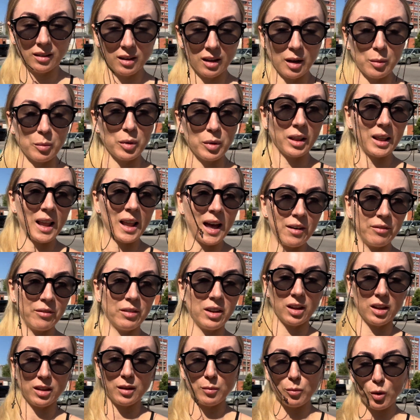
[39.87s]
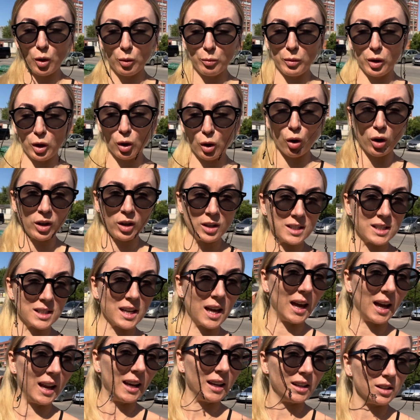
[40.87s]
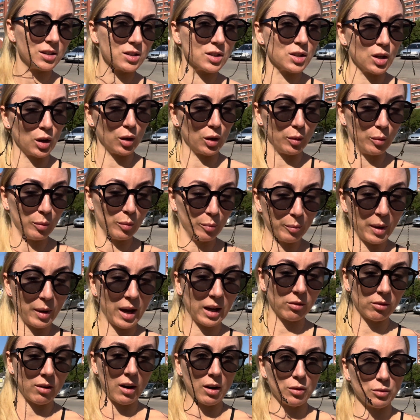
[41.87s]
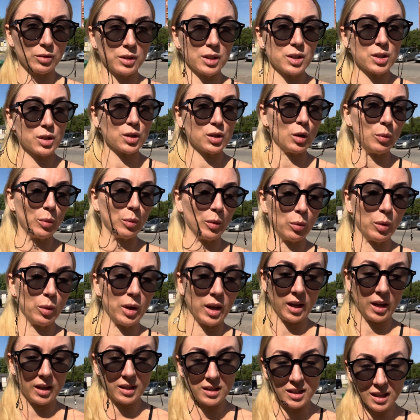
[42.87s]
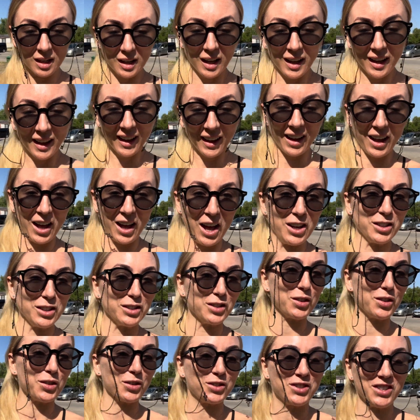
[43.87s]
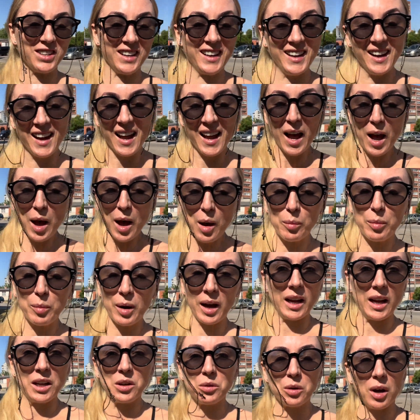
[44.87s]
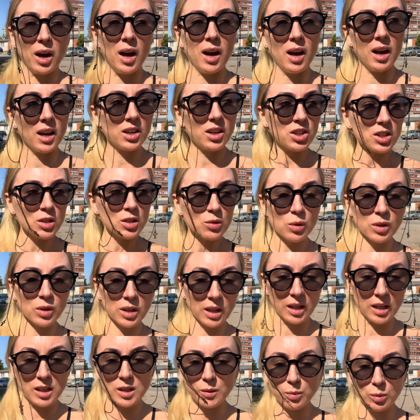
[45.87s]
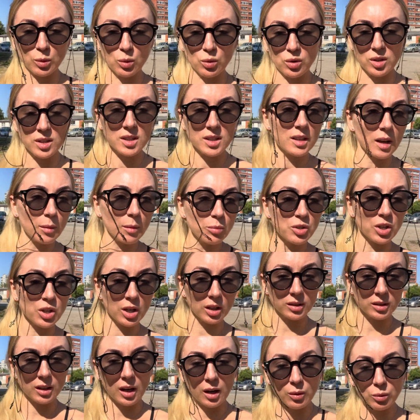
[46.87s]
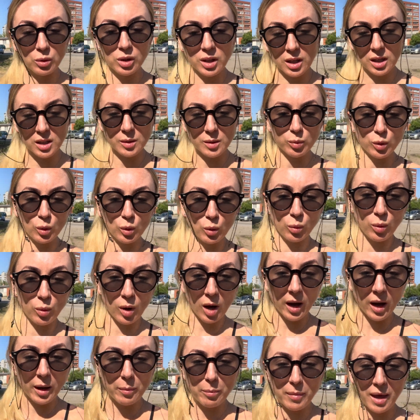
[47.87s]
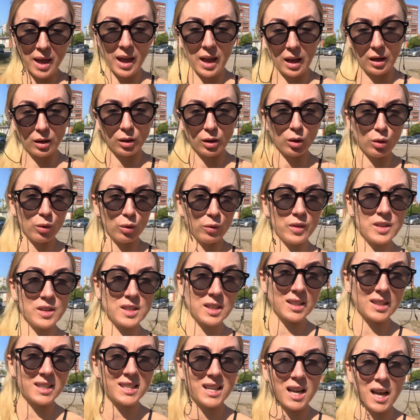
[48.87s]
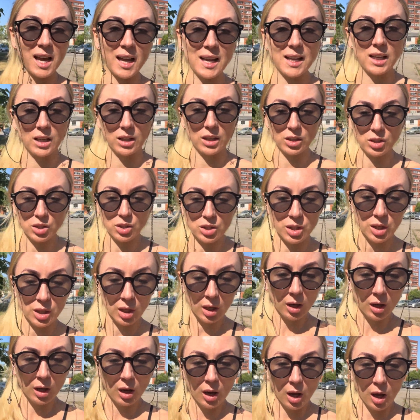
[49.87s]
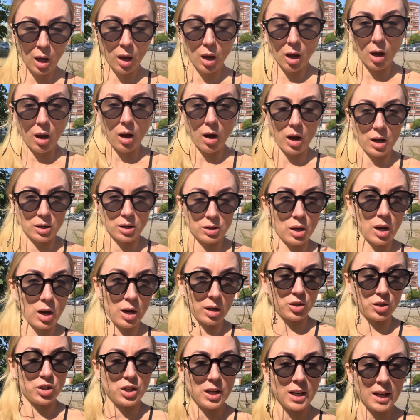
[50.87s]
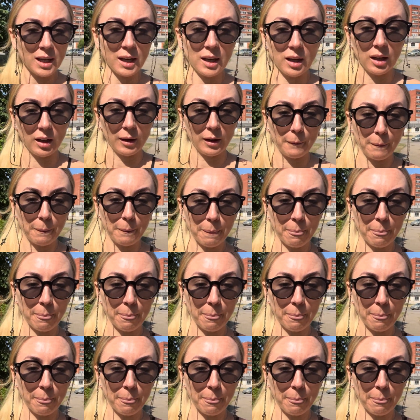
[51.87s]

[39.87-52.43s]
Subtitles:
I'm in Latvia at the moment, not in Thailand, so background is super weird and dodgy. But anyway, I just want to explore this subject. I want to explore why men who visit Thailand are cheating.